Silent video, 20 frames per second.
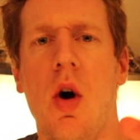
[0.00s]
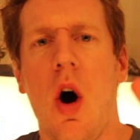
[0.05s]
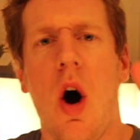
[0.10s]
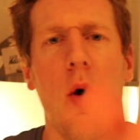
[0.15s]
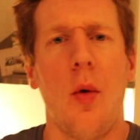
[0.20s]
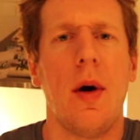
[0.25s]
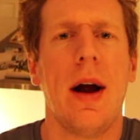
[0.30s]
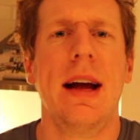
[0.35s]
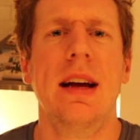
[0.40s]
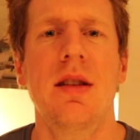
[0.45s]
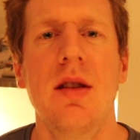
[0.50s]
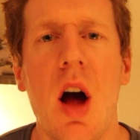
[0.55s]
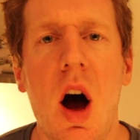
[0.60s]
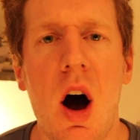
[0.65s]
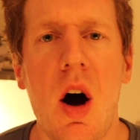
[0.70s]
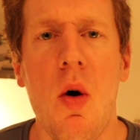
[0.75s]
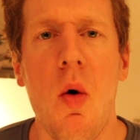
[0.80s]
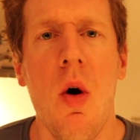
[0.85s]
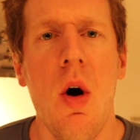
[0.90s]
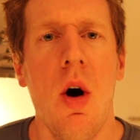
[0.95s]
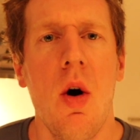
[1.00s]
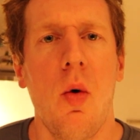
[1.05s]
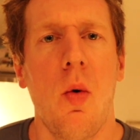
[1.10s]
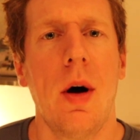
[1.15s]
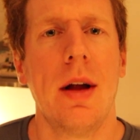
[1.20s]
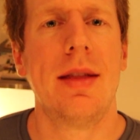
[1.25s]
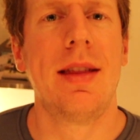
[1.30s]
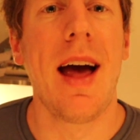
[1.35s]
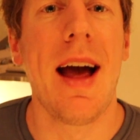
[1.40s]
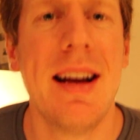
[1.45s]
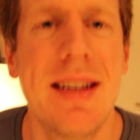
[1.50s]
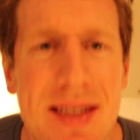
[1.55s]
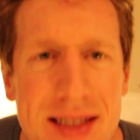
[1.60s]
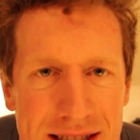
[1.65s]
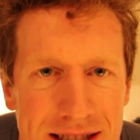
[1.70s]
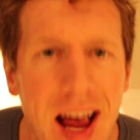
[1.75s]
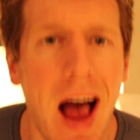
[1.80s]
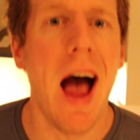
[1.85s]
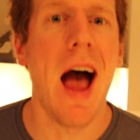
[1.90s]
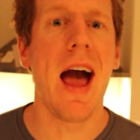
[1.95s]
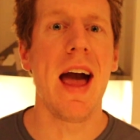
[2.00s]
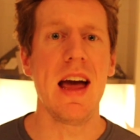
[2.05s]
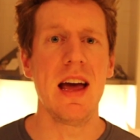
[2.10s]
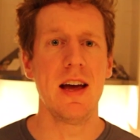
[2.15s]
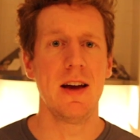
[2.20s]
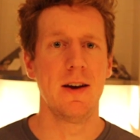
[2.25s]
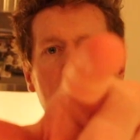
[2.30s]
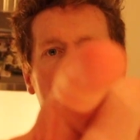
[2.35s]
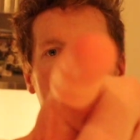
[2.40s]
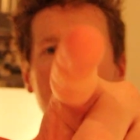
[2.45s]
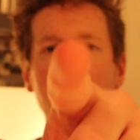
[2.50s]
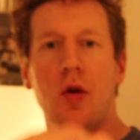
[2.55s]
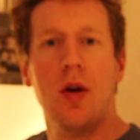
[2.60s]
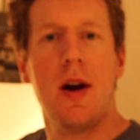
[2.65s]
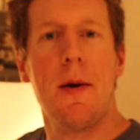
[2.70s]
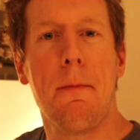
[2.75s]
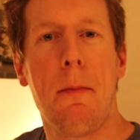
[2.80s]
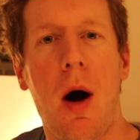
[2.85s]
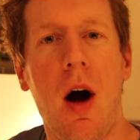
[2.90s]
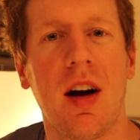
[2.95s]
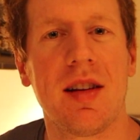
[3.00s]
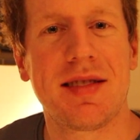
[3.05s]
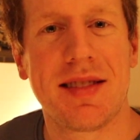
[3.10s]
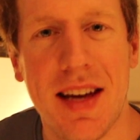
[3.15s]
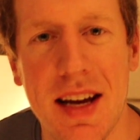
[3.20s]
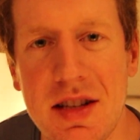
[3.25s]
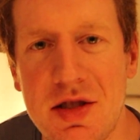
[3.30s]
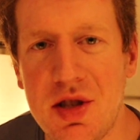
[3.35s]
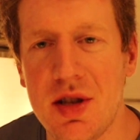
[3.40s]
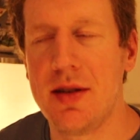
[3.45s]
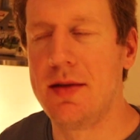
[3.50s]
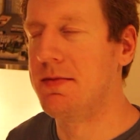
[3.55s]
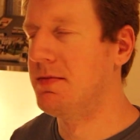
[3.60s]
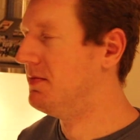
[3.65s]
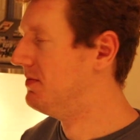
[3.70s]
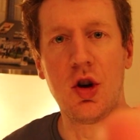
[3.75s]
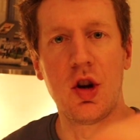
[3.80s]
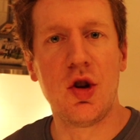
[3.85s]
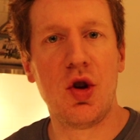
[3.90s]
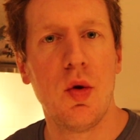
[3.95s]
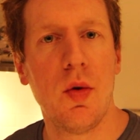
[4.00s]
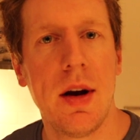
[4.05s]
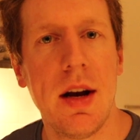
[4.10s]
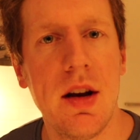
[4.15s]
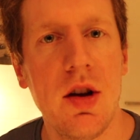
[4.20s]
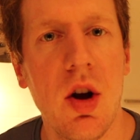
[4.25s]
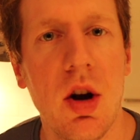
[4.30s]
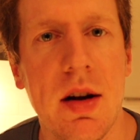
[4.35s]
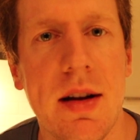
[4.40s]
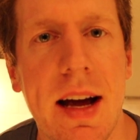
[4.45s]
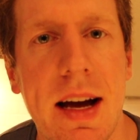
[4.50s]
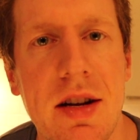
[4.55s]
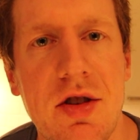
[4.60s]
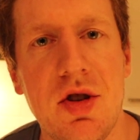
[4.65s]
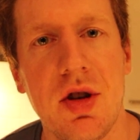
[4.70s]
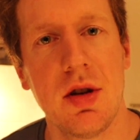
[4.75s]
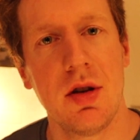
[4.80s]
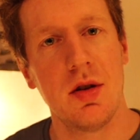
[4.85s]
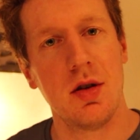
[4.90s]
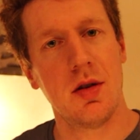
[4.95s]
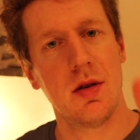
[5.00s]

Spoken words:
already know what they say. can do it in Mark's Kitchen, you can do it in your kitchen.